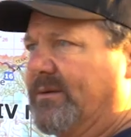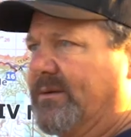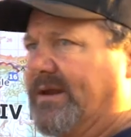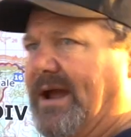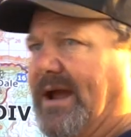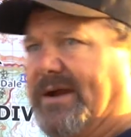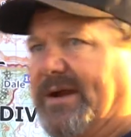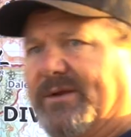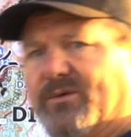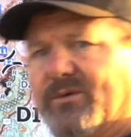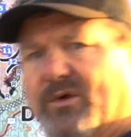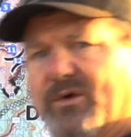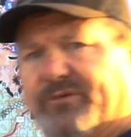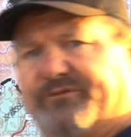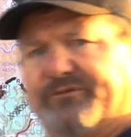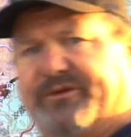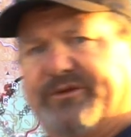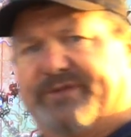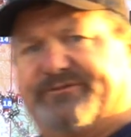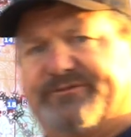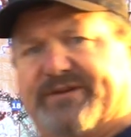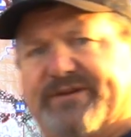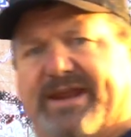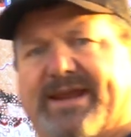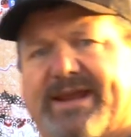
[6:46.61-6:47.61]
County Road
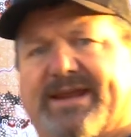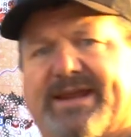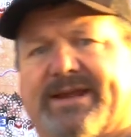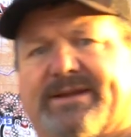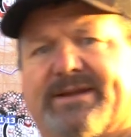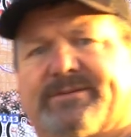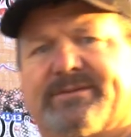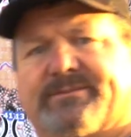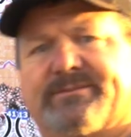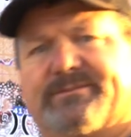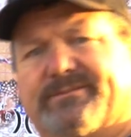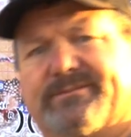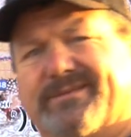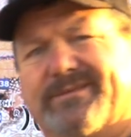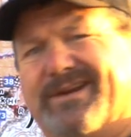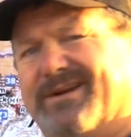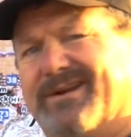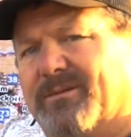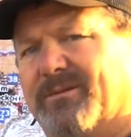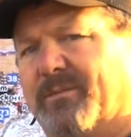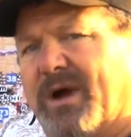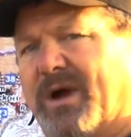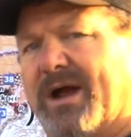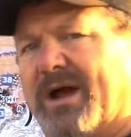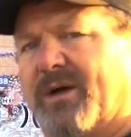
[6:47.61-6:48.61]
15
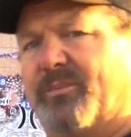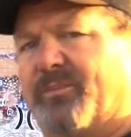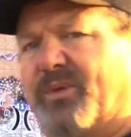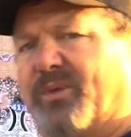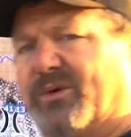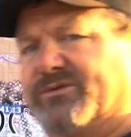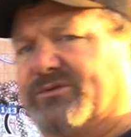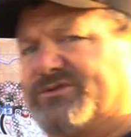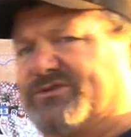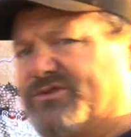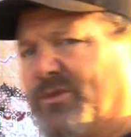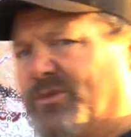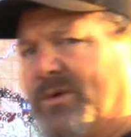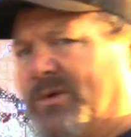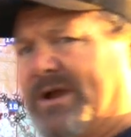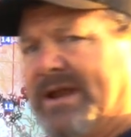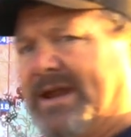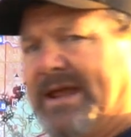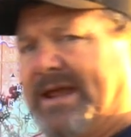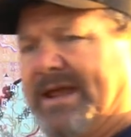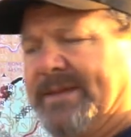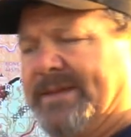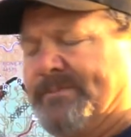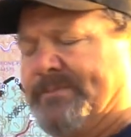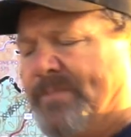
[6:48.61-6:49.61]
near milepost
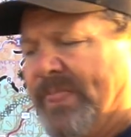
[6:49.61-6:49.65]
20.